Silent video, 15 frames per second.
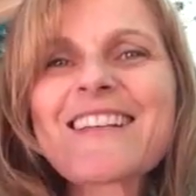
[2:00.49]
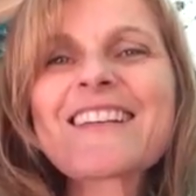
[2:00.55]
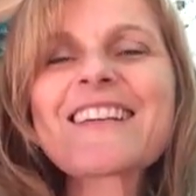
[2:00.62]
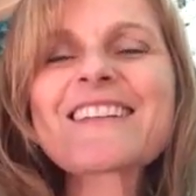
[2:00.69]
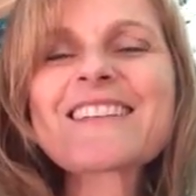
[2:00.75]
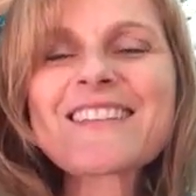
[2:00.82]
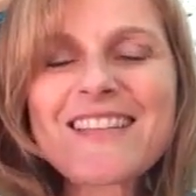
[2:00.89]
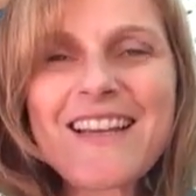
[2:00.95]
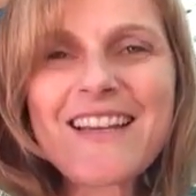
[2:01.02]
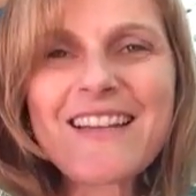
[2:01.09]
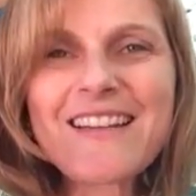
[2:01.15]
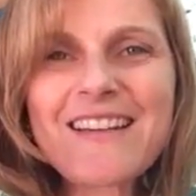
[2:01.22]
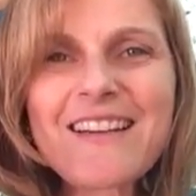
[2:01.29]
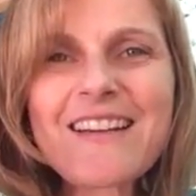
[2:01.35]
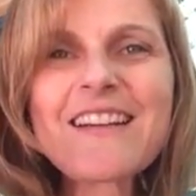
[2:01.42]
and
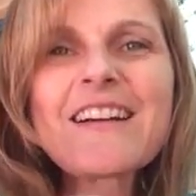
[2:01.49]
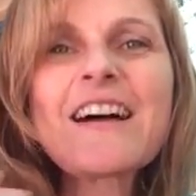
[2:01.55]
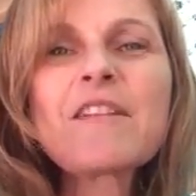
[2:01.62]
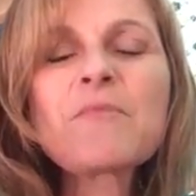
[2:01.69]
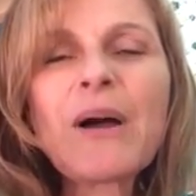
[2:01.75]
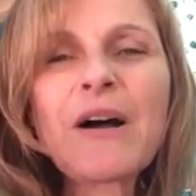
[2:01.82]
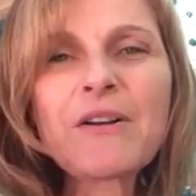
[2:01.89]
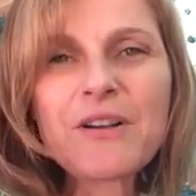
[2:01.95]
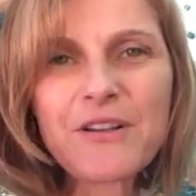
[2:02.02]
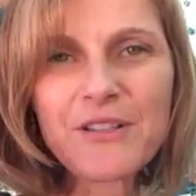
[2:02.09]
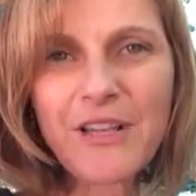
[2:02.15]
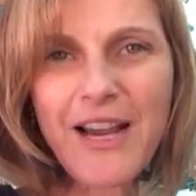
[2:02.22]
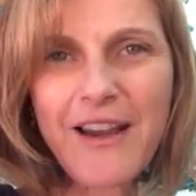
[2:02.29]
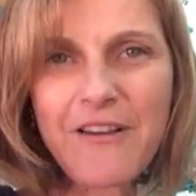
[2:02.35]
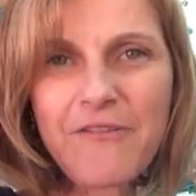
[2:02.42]
excited about your
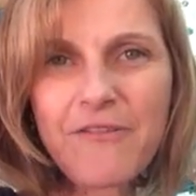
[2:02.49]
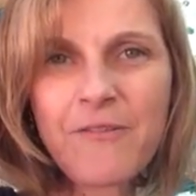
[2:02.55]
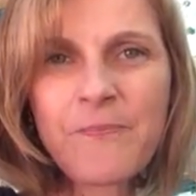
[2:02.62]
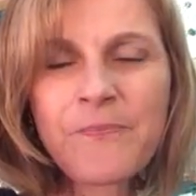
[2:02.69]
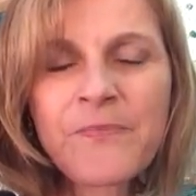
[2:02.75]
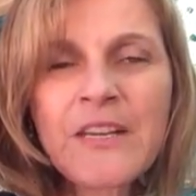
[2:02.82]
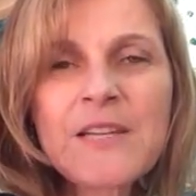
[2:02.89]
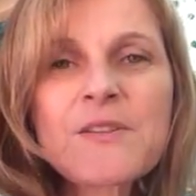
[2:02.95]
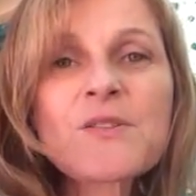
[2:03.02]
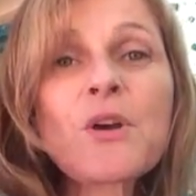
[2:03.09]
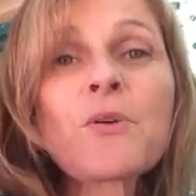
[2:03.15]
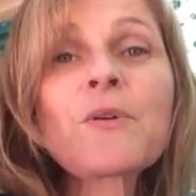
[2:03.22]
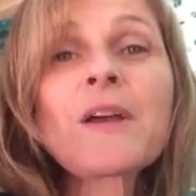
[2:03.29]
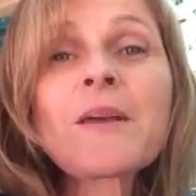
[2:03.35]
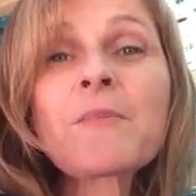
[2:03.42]
life.
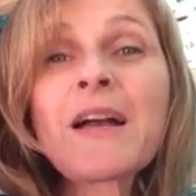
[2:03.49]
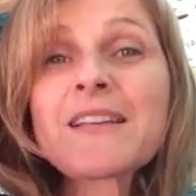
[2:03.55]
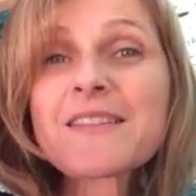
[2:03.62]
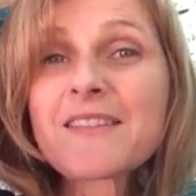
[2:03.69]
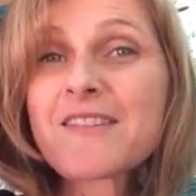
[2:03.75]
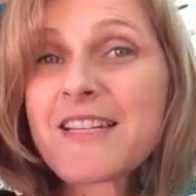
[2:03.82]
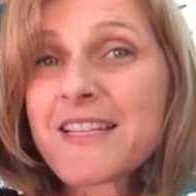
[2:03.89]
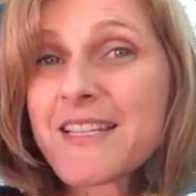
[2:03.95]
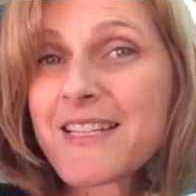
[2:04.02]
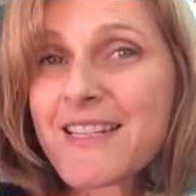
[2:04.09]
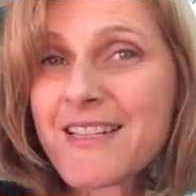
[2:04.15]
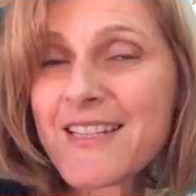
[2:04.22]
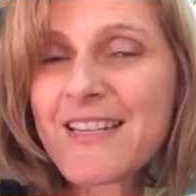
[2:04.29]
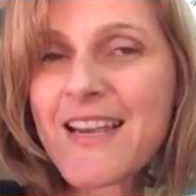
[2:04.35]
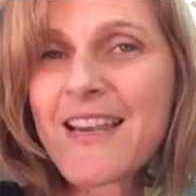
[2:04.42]
So, am I suggesting
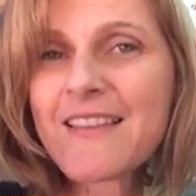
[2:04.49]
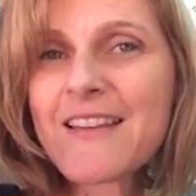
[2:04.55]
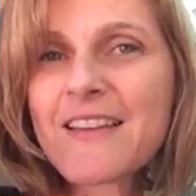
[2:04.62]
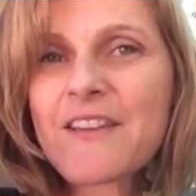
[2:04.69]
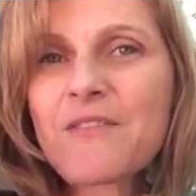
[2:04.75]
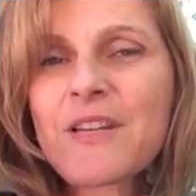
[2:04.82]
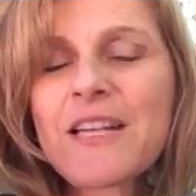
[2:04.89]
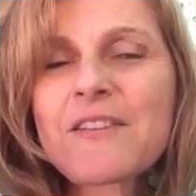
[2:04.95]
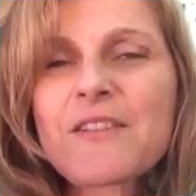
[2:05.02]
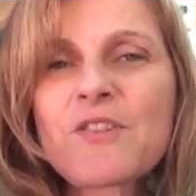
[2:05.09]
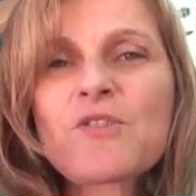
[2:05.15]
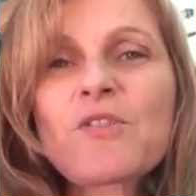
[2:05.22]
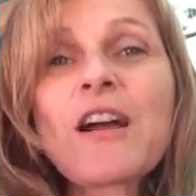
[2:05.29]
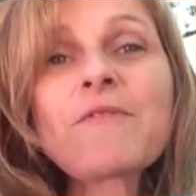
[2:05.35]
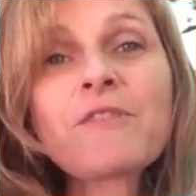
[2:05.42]
today that you need to
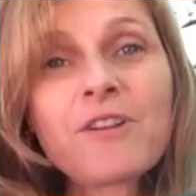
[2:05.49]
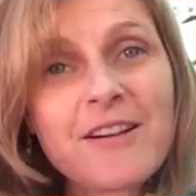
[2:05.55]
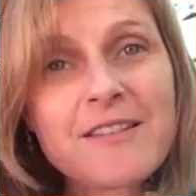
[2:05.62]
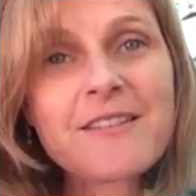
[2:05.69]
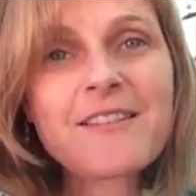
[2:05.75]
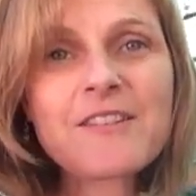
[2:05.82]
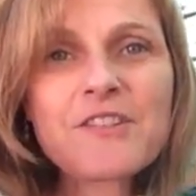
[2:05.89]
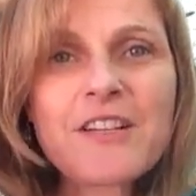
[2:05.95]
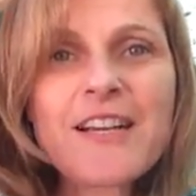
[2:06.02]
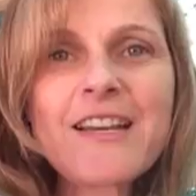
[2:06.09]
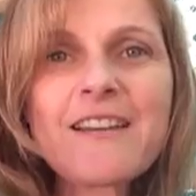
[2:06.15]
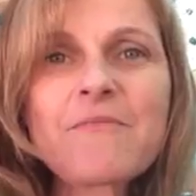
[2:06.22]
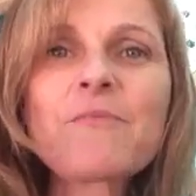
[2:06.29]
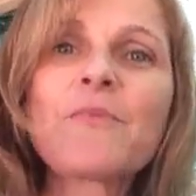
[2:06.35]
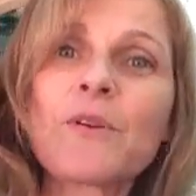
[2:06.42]
drive cross
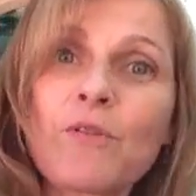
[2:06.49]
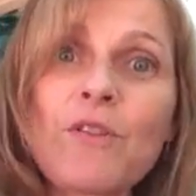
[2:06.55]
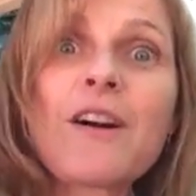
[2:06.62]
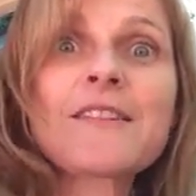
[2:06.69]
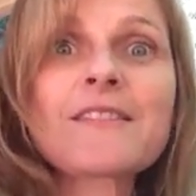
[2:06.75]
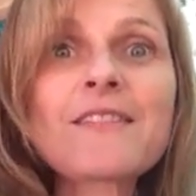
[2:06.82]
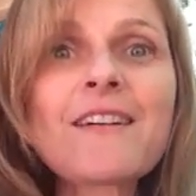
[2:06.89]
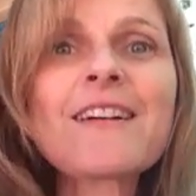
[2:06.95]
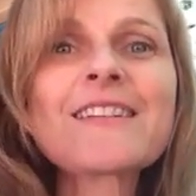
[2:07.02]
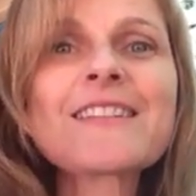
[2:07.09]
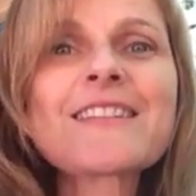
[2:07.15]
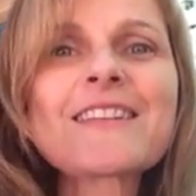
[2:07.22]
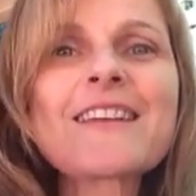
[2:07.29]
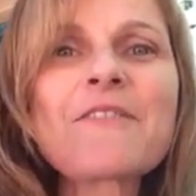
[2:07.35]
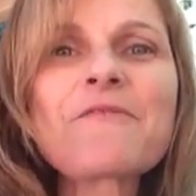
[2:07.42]
country, cross
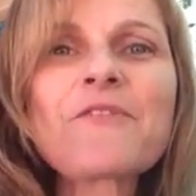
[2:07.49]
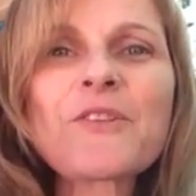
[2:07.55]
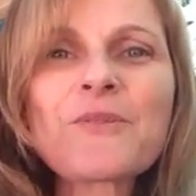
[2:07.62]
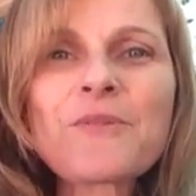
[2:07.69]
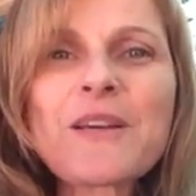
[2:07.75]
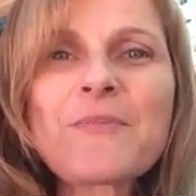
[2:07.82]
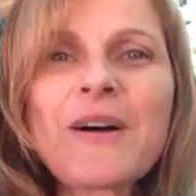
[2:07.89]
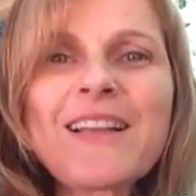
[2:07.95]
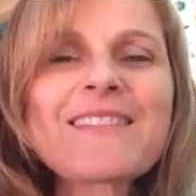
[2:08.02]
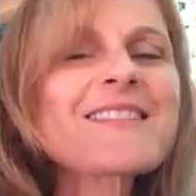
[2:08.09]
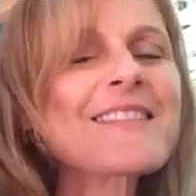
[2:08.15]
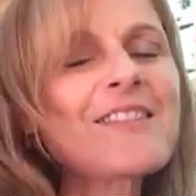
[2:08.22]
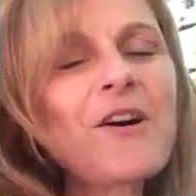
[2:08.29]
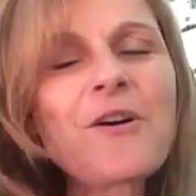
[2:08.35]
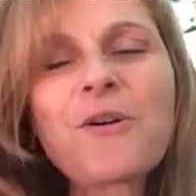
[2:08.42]
continent for 3
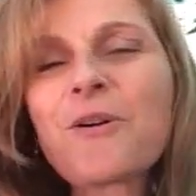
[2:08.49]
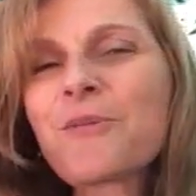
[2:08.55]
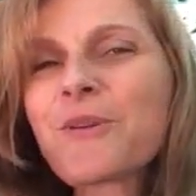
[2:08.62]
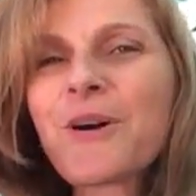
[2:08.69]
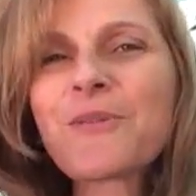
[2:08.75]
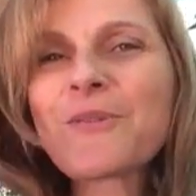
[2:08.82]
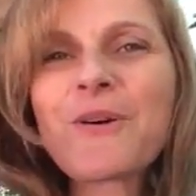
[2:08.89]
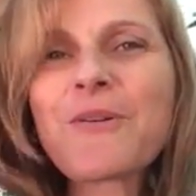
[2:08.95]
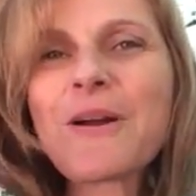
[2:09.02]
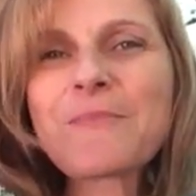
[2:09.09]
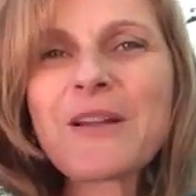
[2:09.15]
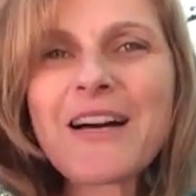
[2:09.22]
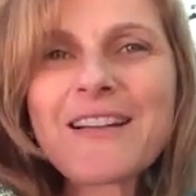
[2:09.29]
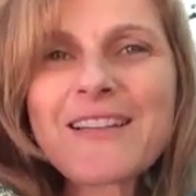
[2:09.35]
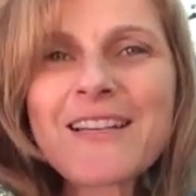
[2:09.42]
months? No, no, no, I'm
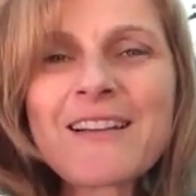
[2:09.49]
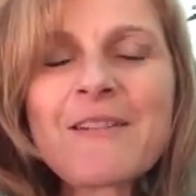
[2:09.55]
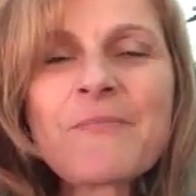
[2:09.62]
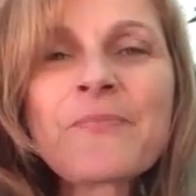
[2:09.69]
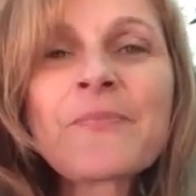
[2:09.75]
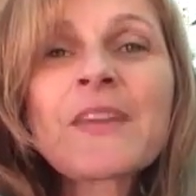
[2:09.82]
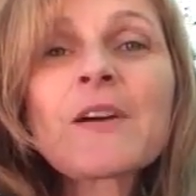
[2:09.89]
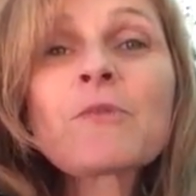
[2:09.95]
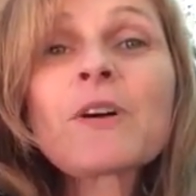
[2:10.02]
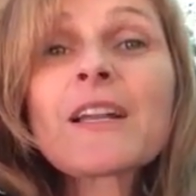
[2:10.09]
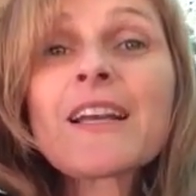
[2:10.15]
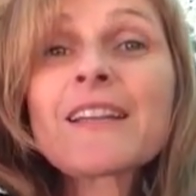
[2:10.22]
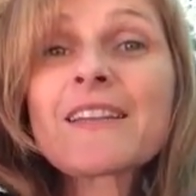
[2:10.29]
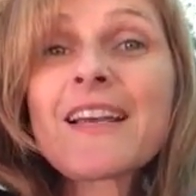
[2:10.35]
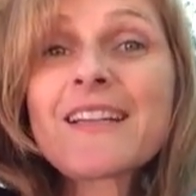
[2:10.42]
not. What
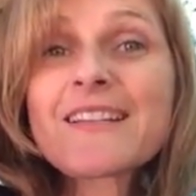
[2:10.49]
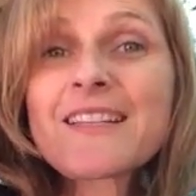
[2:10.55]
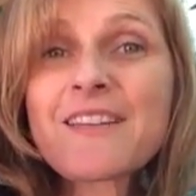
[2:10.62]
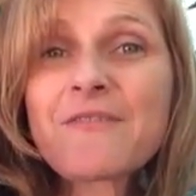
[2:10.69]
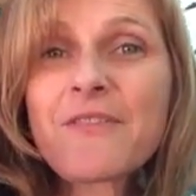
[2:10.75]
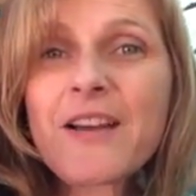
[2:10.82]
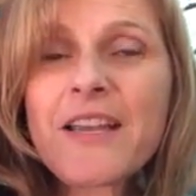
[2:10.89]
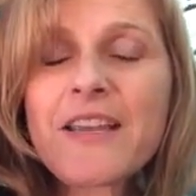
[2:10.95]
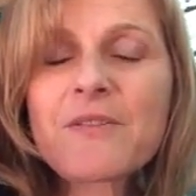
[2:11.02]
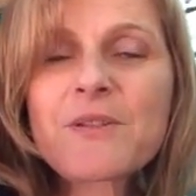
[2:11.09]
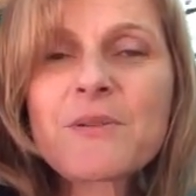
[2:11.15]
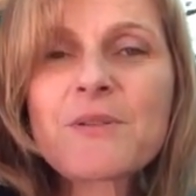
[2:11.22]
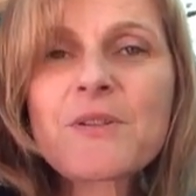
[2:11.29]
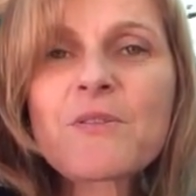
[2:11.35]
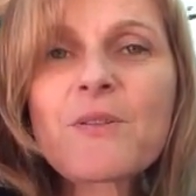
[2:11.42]
I'd like to invite you
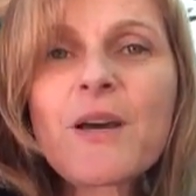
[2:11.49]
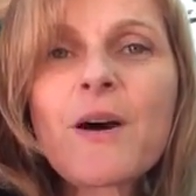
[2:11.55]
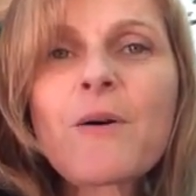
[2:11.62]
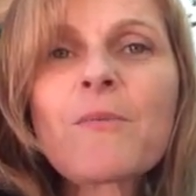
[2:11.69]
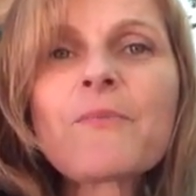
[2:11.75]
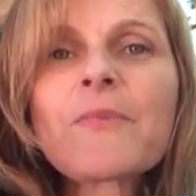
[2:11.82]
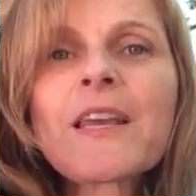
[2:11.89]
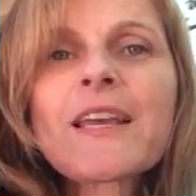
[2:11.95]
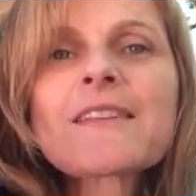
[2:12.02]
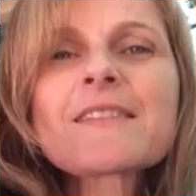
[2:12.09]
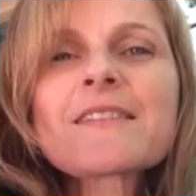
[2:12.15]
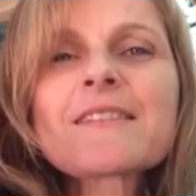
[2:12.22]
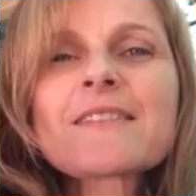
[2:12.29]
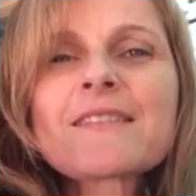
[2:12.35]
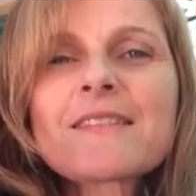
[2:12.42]
to do, though, is
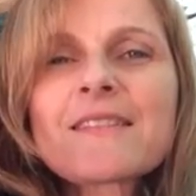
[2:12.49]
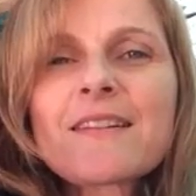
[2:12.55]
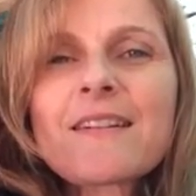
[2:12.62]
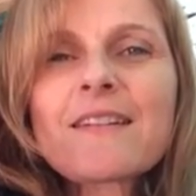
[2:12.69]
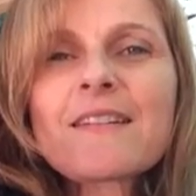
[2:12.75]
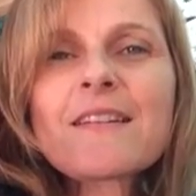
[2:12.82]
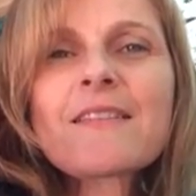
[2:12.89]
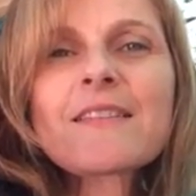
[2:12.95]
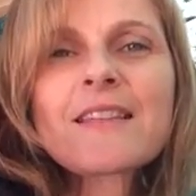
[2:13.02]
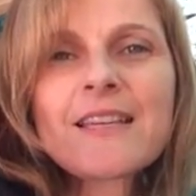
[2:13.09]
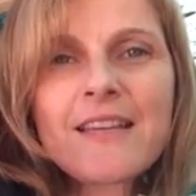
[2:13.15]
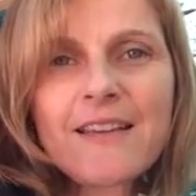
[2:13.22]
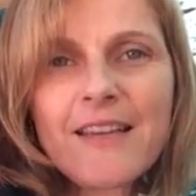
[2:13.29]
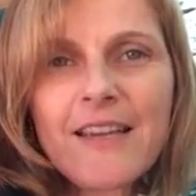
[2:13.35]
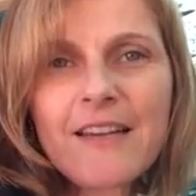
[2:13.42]
to start
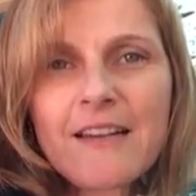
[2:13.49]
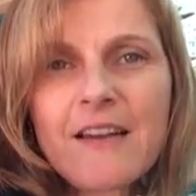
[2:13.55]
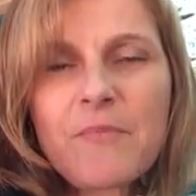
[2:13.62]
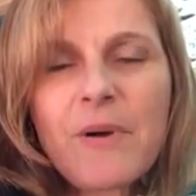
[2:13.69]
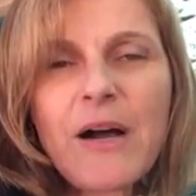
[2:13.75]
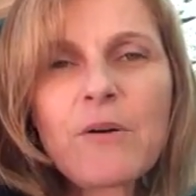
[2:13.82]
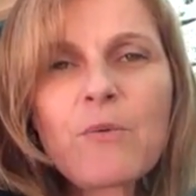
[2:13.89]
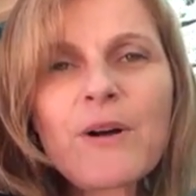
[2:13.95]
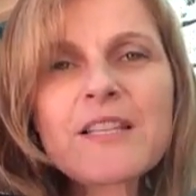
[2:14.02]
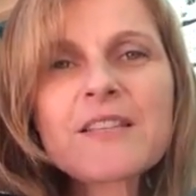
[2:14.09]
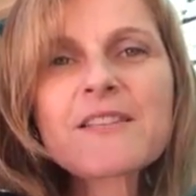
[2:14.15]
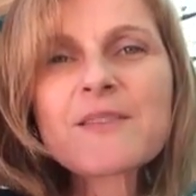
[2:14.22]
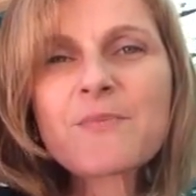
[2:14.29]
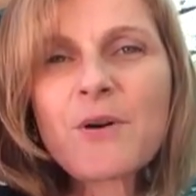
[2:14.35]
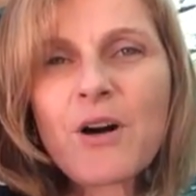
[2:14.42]
thinking about what
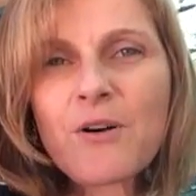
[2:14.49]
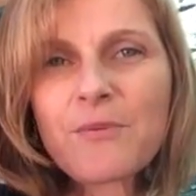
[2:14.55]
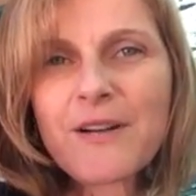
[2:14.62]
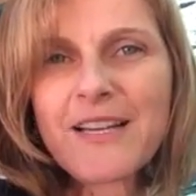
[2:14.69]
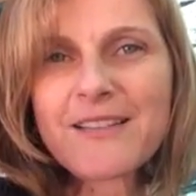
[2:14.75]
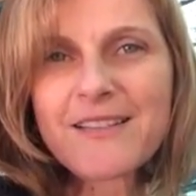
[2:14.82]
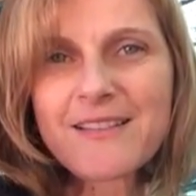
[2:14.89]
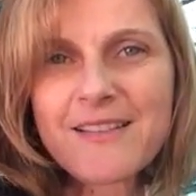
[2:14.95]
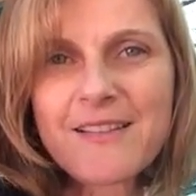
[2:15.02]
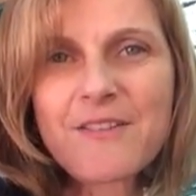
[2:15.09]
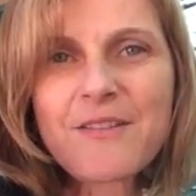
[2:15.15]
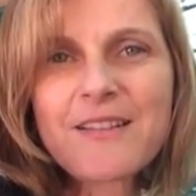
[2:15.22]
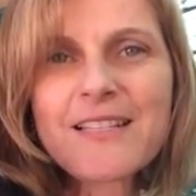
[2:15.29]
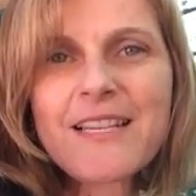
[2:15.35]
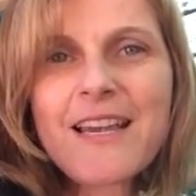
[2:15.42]
small risks you
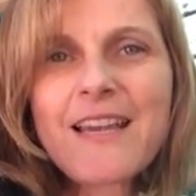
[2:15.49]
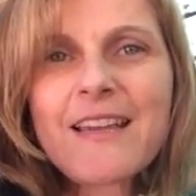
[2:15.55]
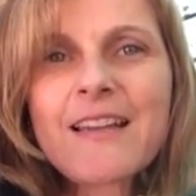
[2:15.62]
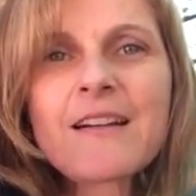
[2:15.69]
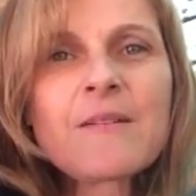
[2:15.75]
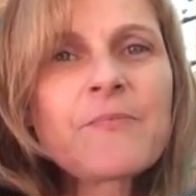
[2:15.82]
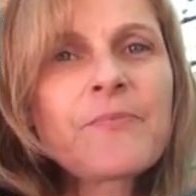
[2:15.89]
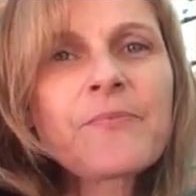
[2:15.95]
can take